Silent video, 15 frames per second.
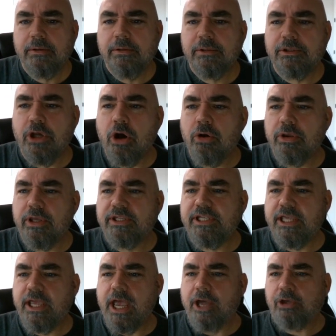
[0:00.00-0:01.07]
So you see
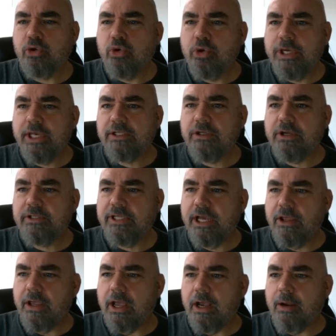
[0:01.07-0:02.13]
they got toolkits on
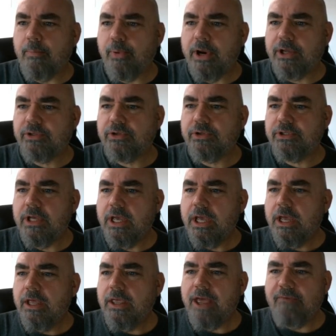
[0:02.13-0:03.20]
sale. They got compressors.
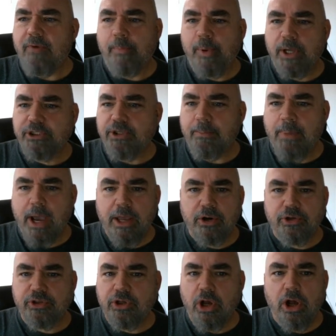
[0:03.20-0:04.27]
They have a bunch of
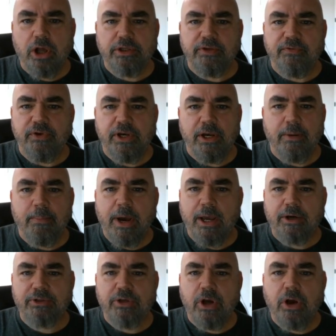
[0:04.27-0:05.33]
miter saws if you need a
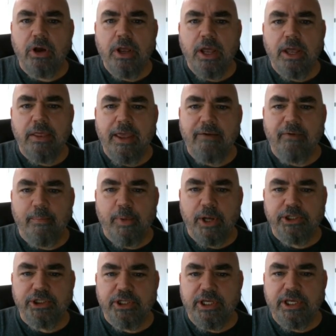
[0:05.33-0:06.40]
miter saw. They have a
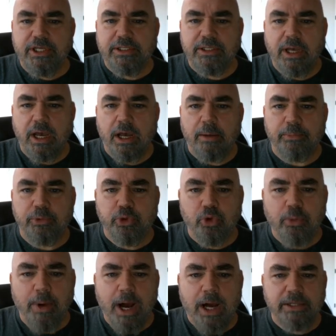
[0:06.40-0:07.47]
bunch of these
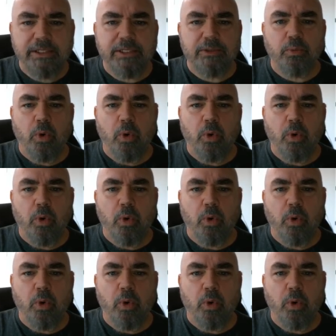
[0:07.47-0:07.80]
toolboxes.